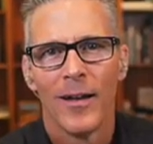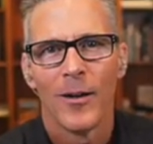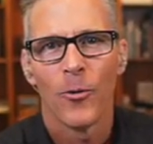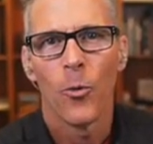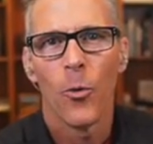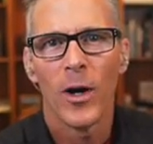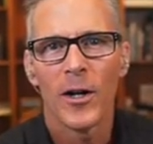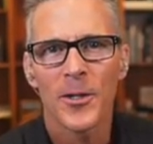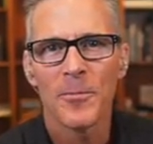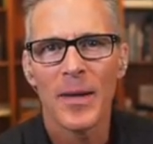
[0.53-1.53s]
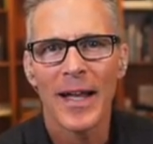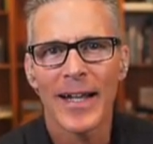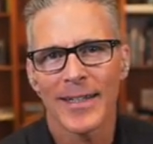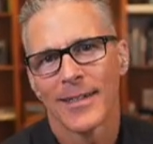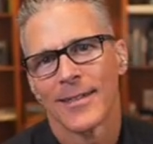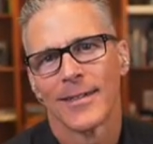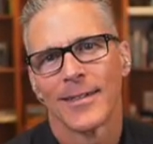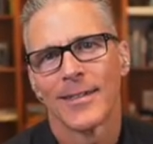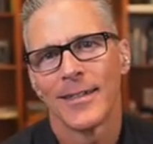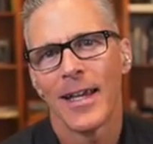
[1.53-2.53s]
Welcome back.
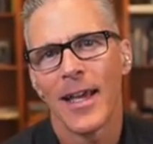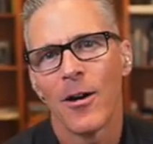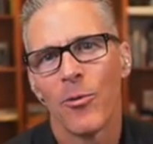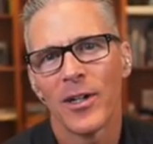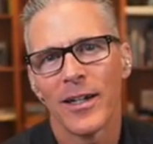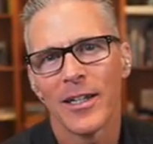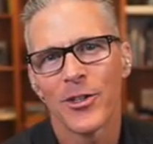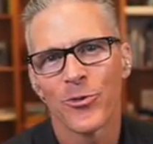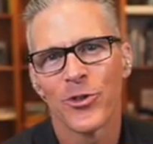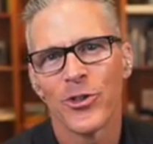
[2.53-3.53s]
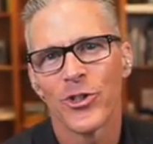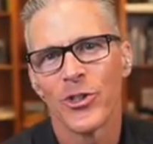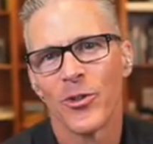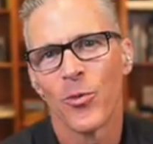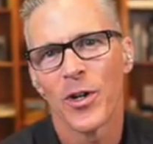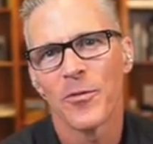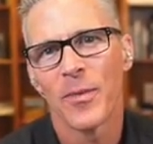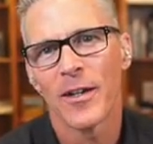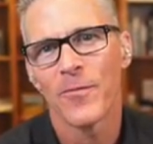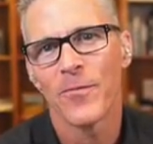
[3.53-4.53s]
Today I want to introduce you to one of
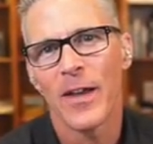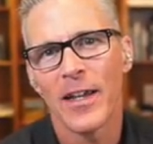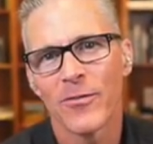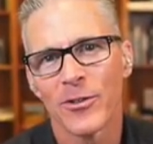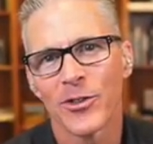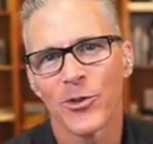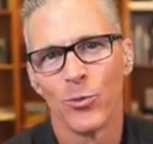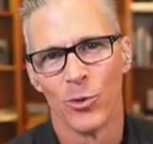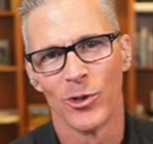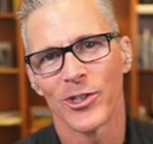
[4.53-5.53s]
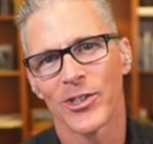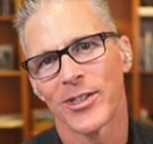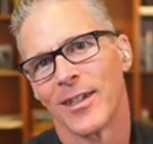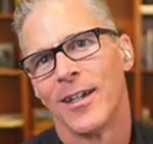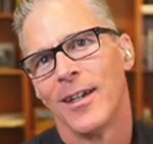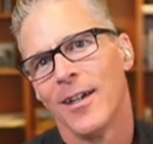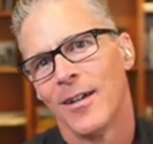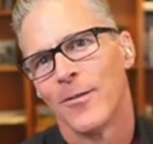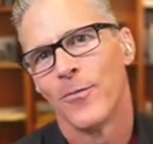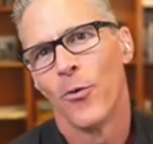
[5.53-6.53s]
my favorite tools
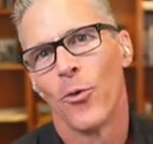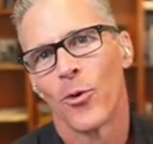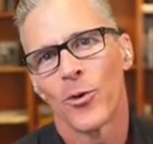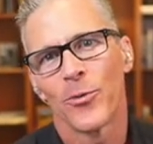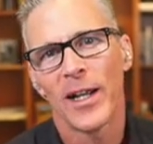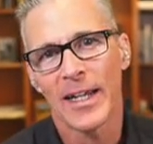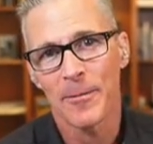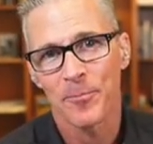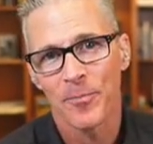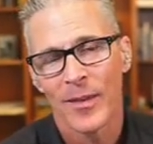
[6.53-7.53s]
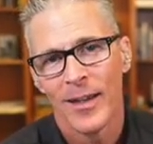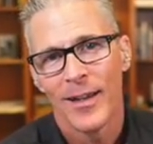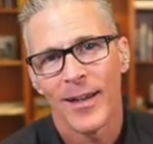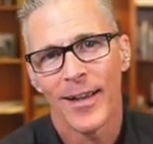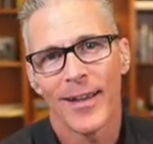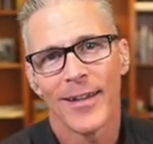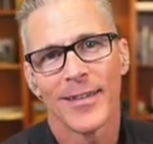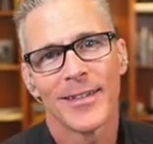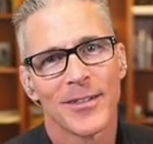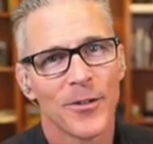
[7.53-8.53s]
for running. And
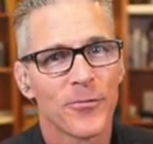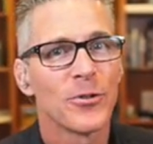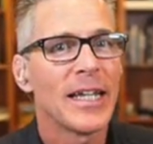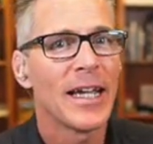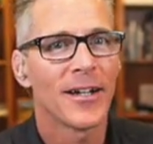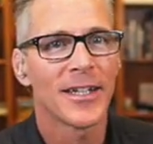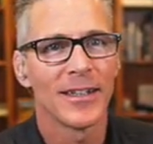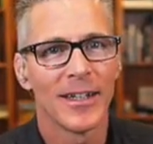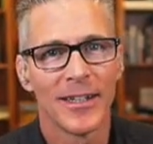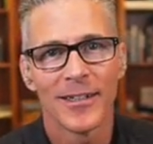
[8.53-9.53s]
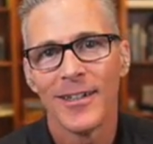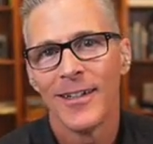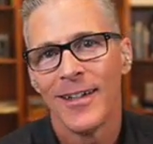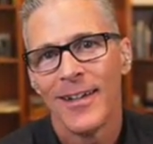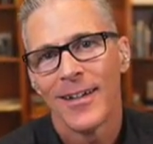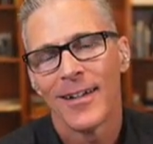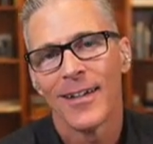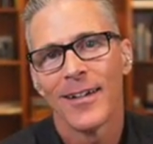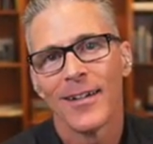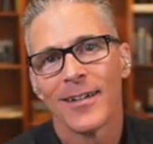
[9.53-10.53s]
this is a free calculator
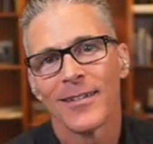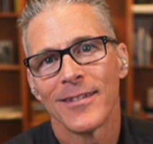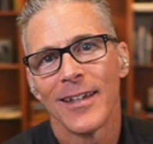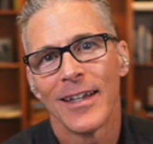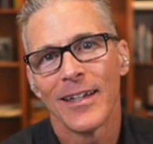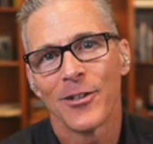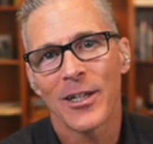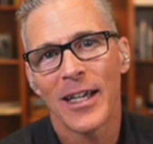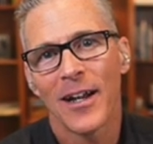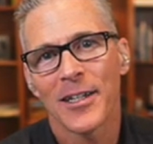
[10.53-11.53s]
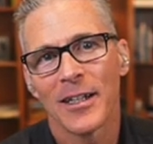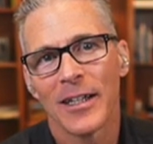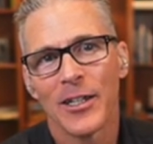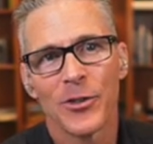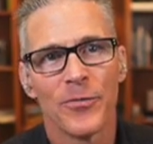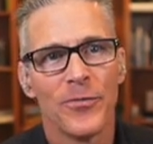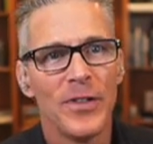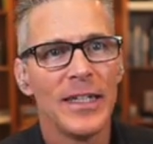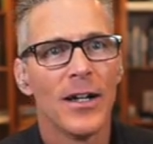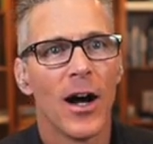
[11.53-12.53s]
and it'll calculate your
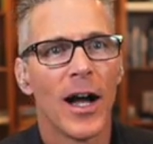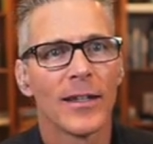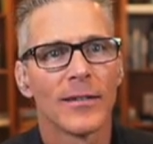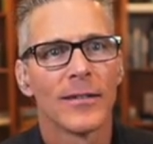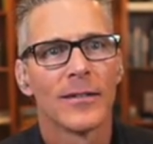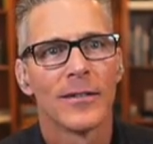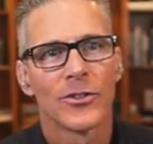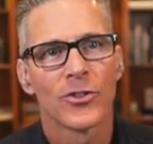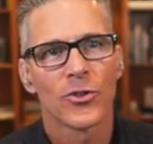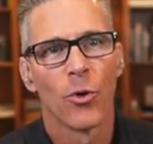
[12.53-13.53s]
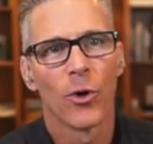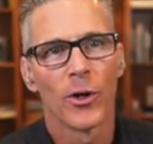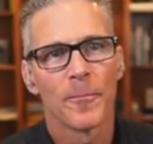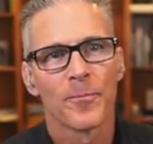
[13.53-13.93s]
VDOT score.